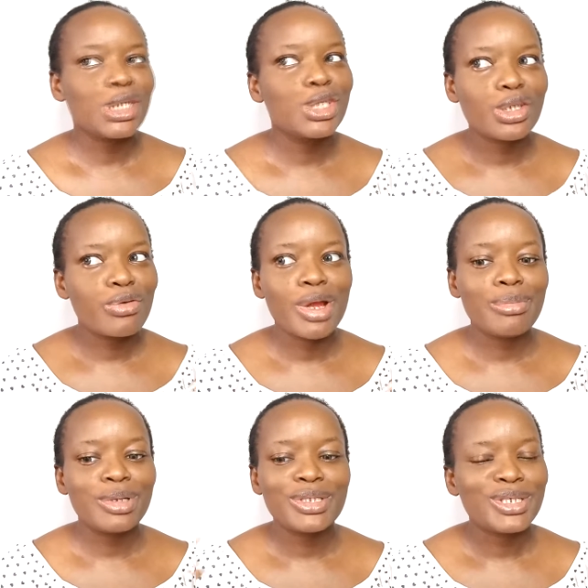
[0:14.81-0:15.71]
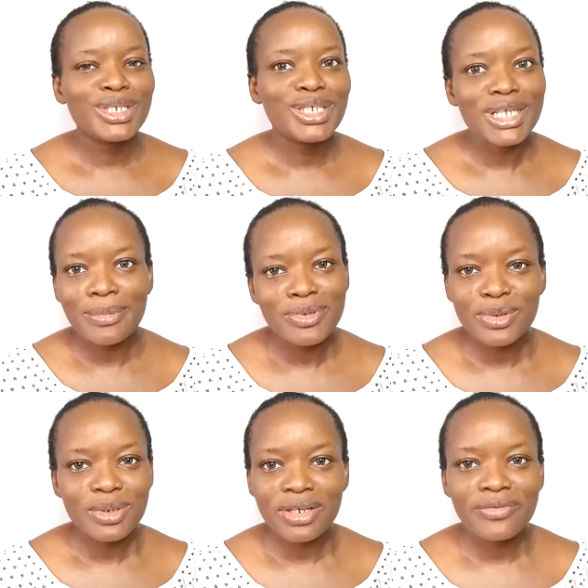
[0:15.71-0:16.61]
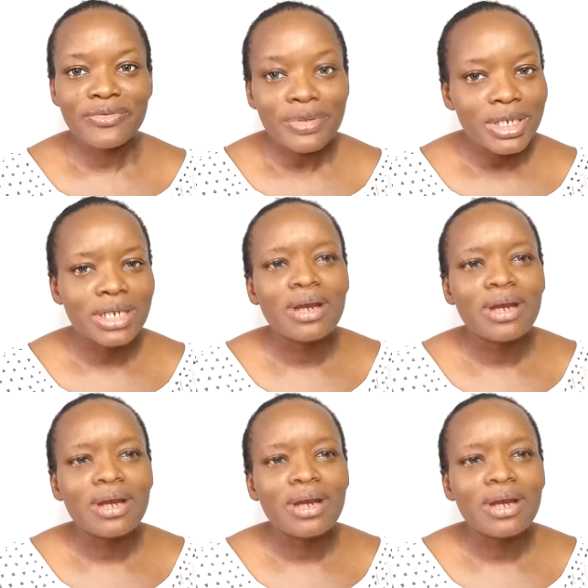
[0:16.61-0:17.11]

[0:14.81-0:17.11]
It's the red button. It's absolutely free.